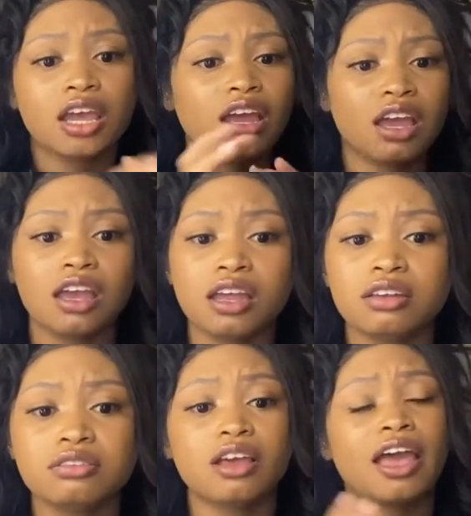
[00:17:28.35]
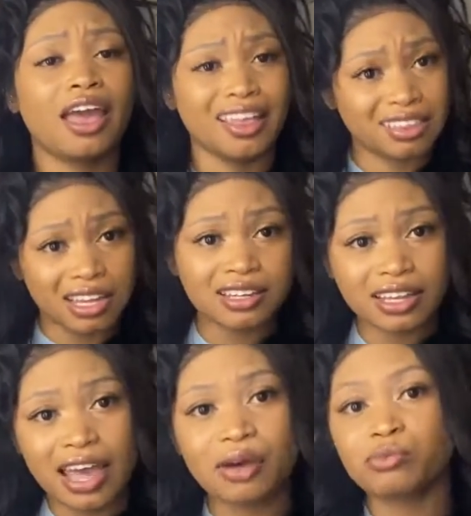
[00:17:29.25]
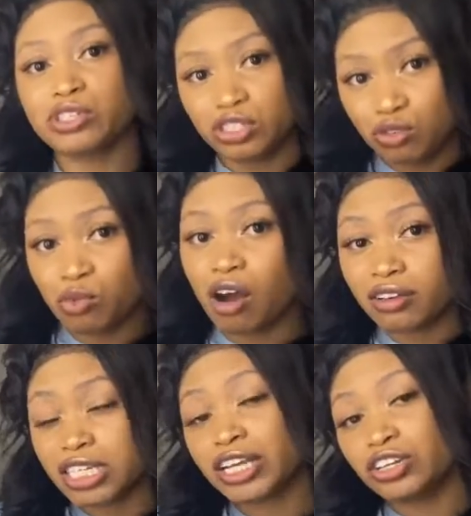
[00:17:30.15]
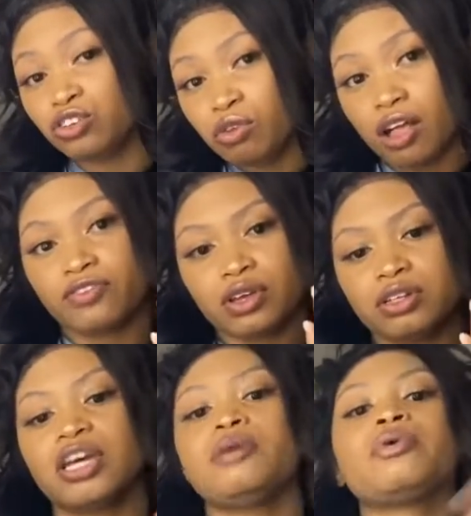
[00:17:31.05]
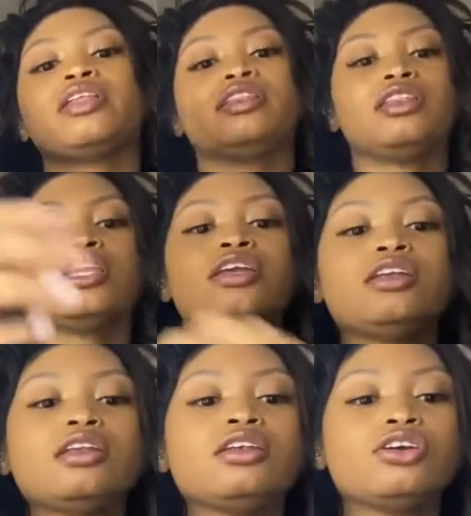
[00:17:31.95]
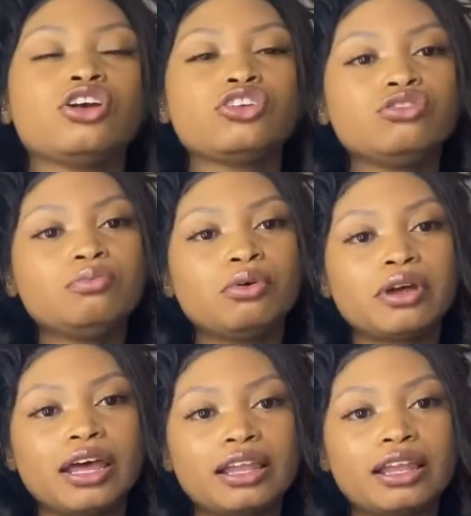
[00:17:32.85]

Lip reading: And at the end of that, once you all done and you all filled up, then you pour that